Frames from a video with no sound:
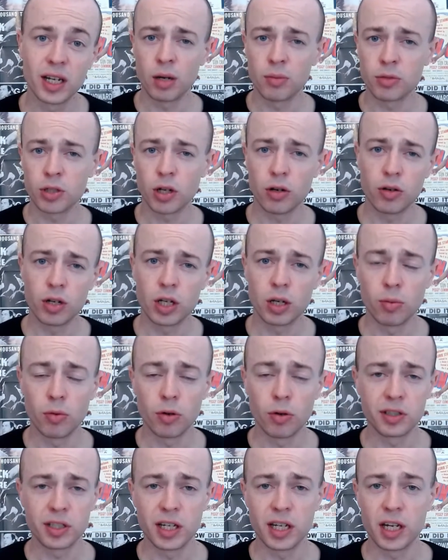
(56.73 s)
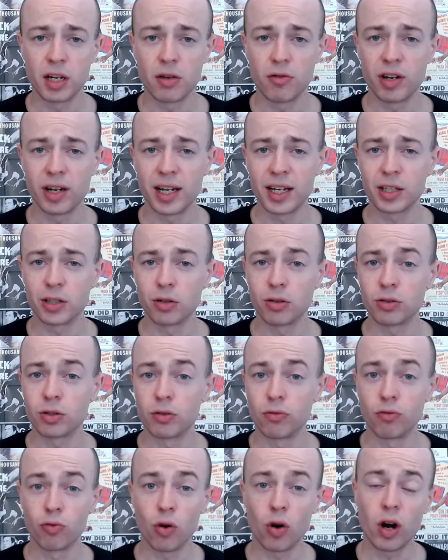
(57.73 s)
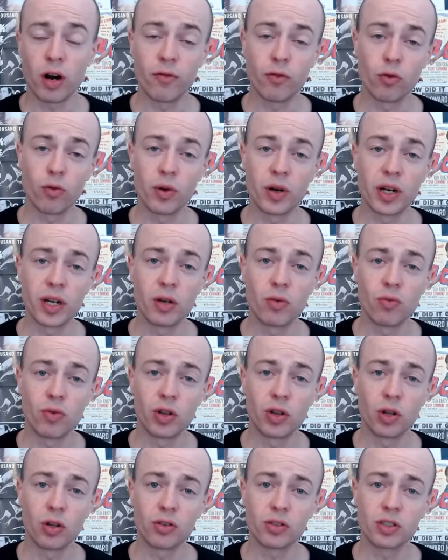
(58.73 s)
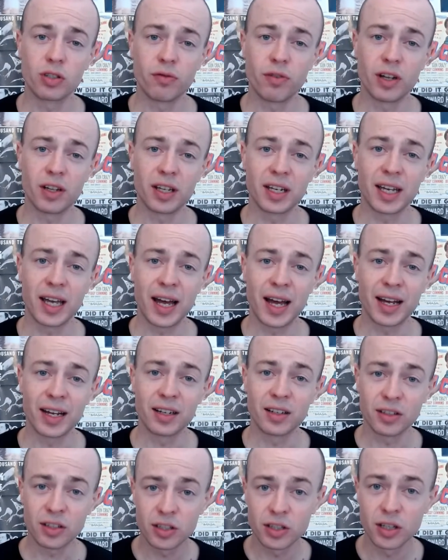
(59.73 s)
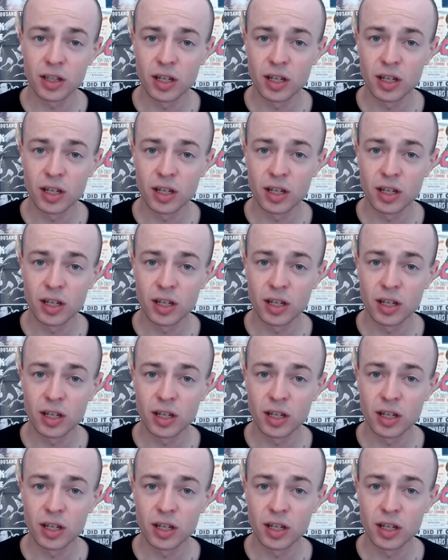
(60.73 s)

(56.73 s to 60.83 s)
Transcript: Tony Camonte, he really has lots of rivalry with lots of other gangs